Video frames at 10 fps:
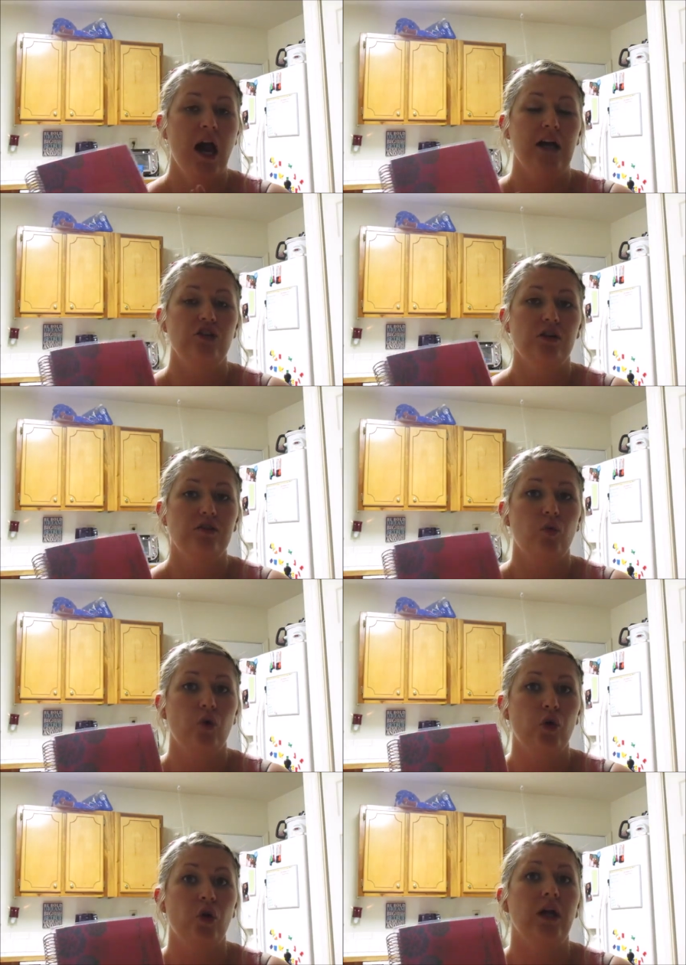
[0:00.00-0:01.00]
I just
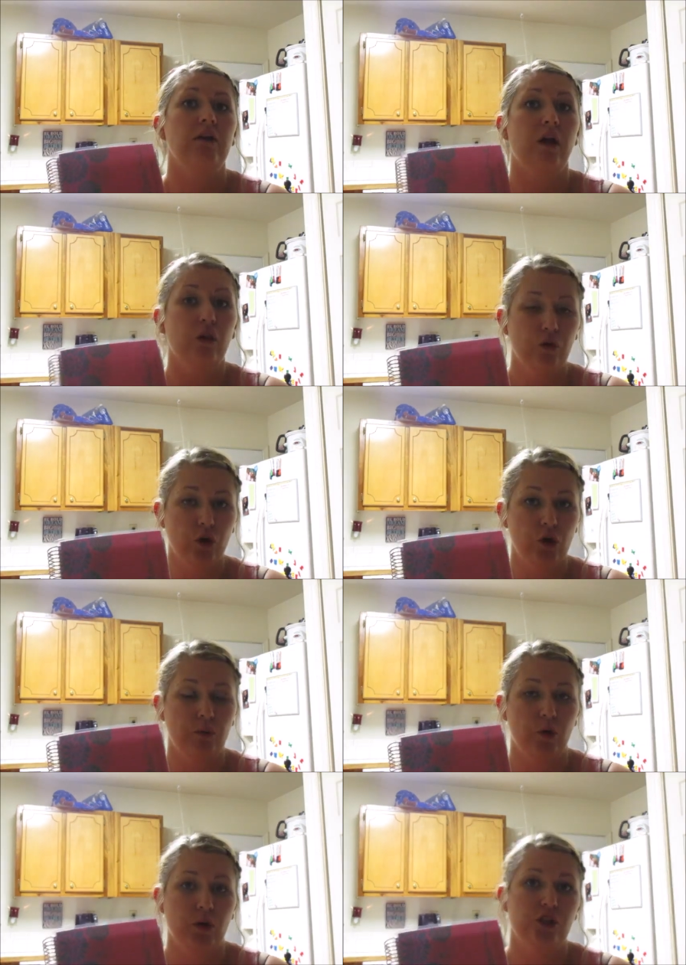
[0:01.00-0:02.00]
ordered another
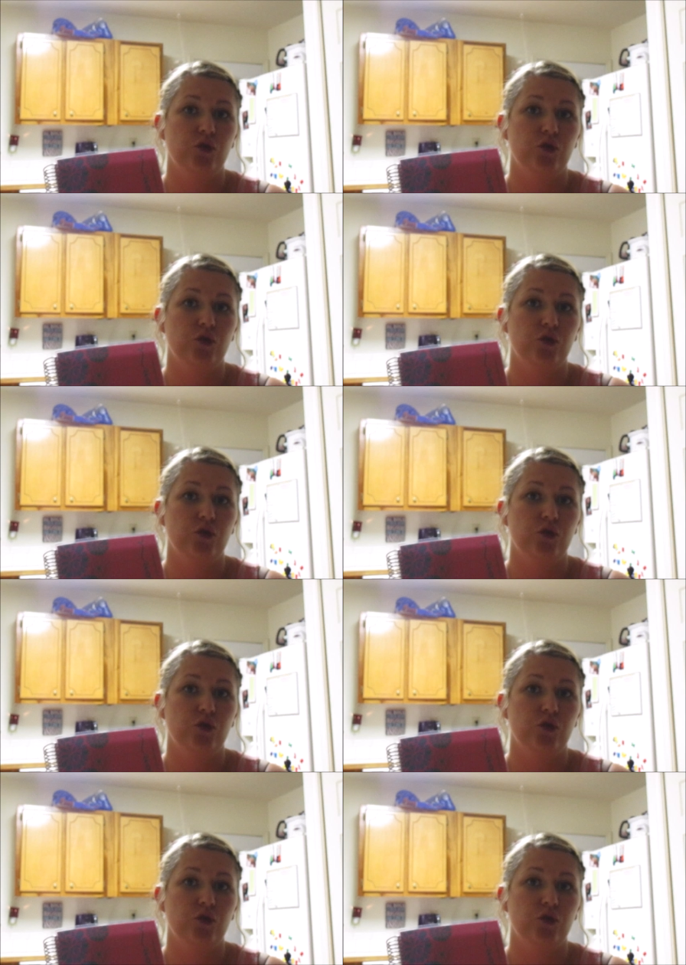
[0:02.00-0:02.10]
notebook,